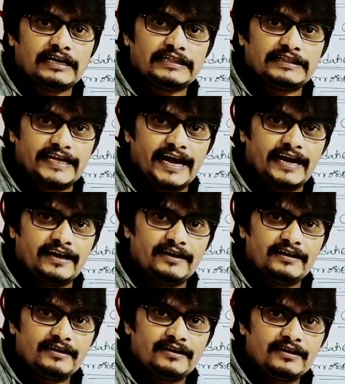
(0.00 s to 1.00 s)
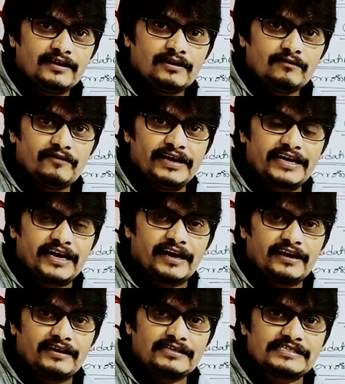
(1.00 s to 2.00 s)
then we
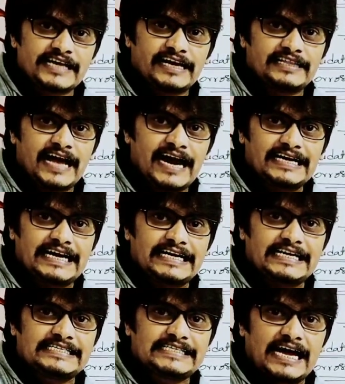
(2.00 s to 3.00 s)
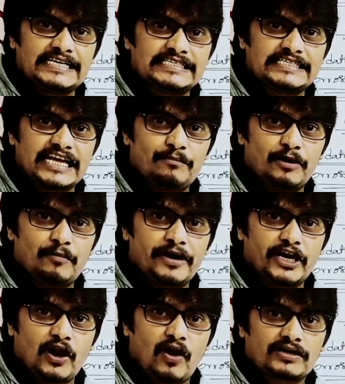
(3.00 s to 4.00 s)
can say that it is the unstable metal
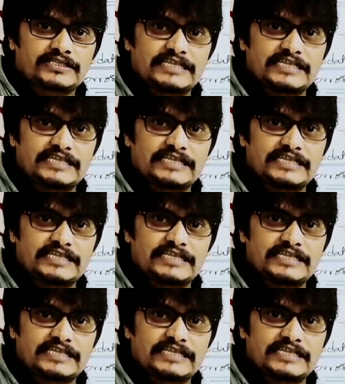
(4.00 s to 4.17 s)
oxide.